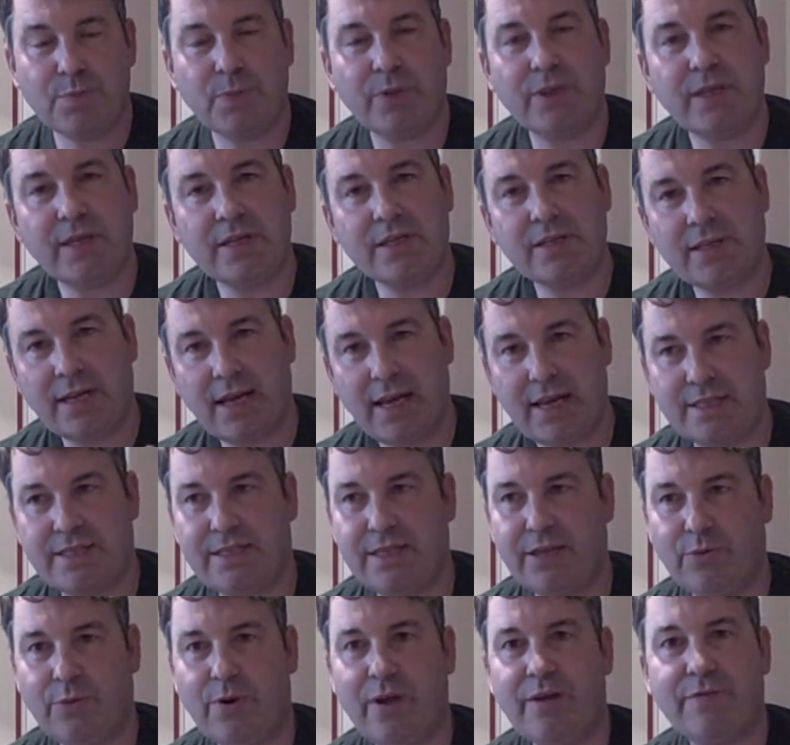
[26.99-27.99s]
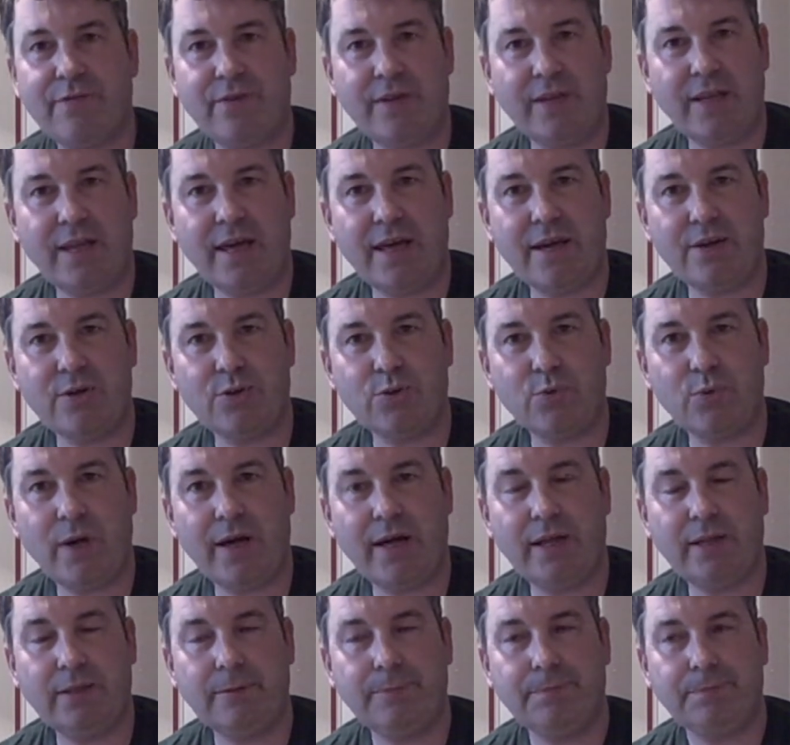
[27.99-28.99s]
but there's a classic riff in there as
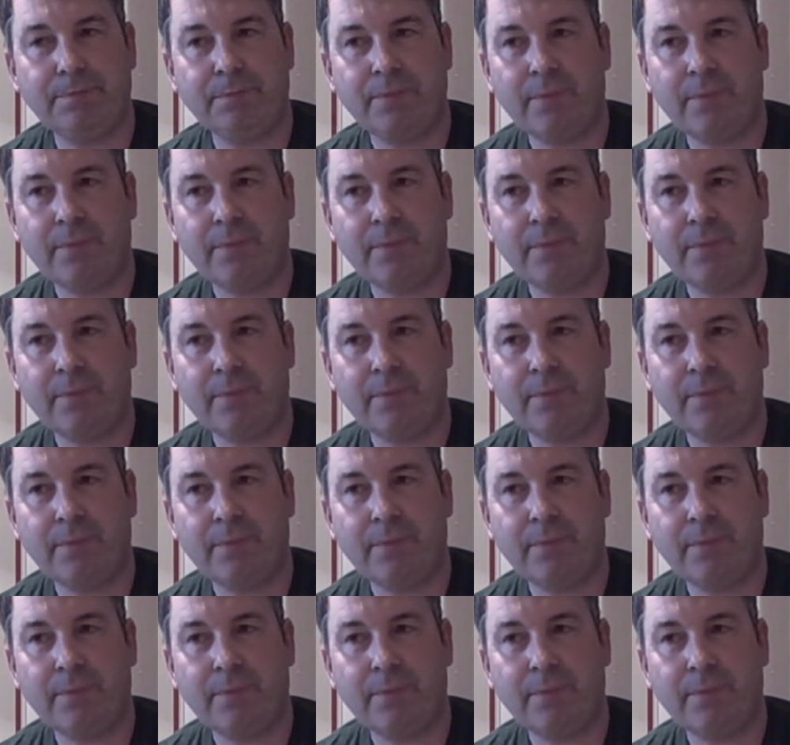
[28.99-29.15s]
well.